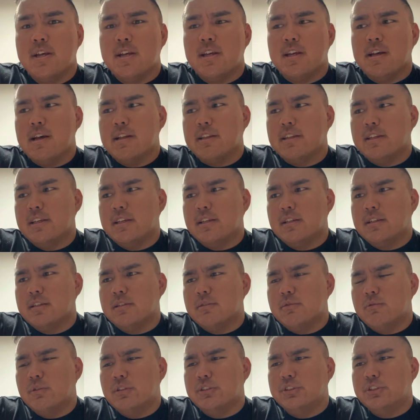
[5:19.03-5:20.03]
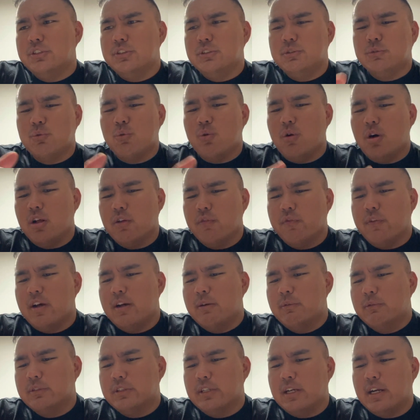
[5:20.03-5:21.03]
I think once you qualify
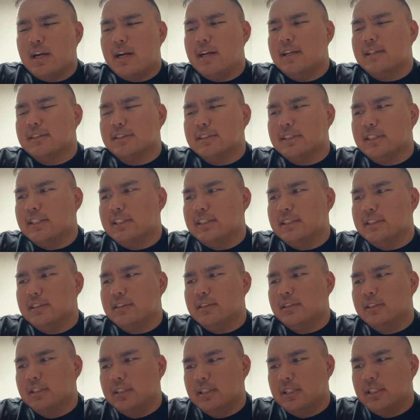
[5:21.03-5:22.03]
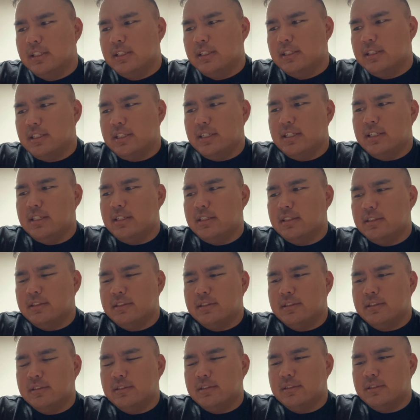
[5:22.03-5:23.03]
with the iron sight, and
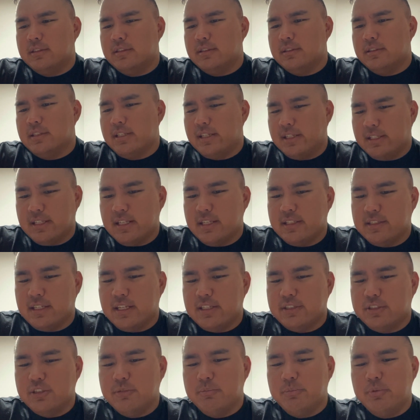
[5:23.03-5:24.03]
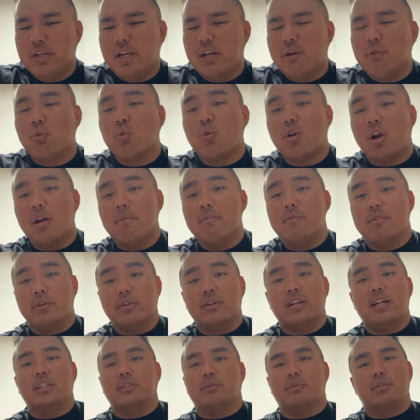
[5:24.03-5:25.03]
like that should be a requirement to
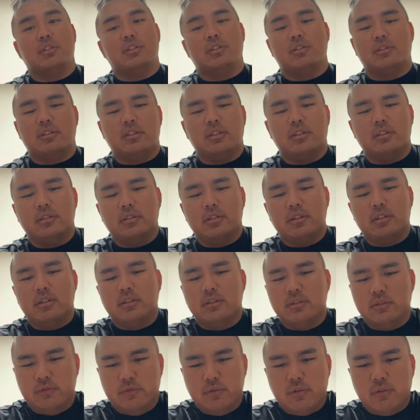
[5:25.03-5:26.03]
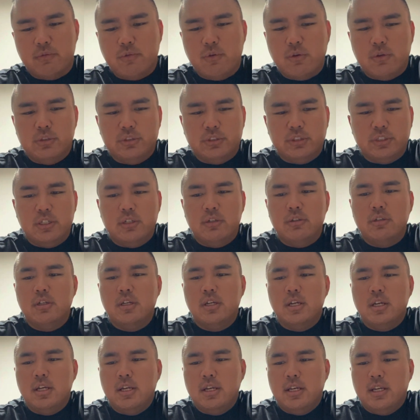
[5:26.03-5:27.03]
graduate. No, you know, no, of course, you know.
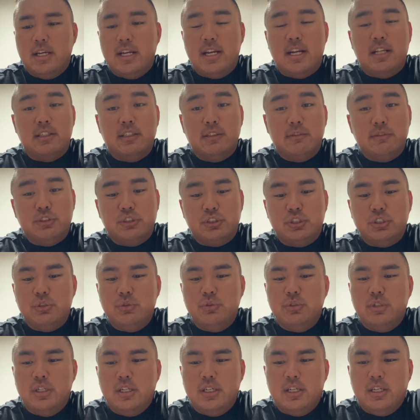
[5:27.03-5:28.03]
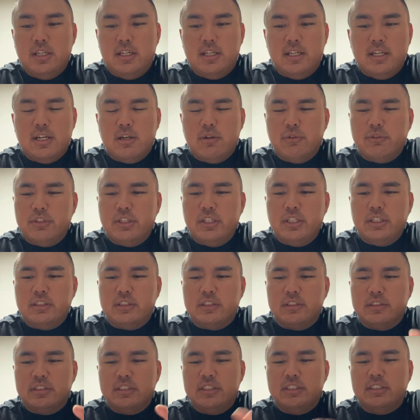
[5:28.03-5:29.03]
And I love to shoot. I don't think
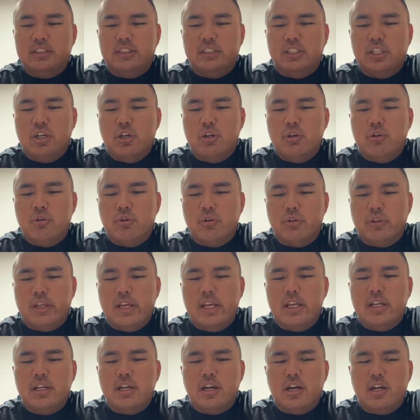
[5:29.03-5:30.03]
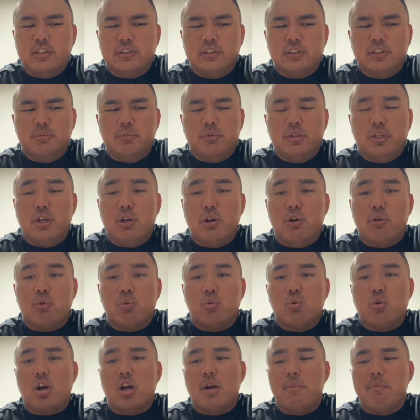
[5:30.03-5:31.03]
the CCO or the ACOG should be a
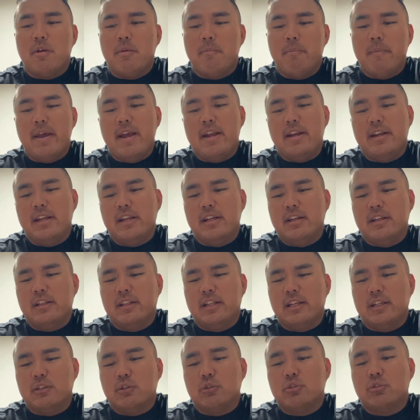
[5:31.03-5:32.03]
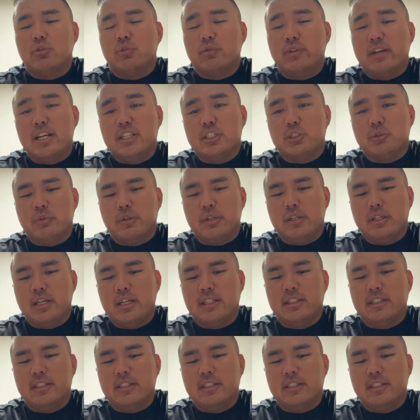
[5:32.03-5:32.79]
requirement mandated, like, to graduate.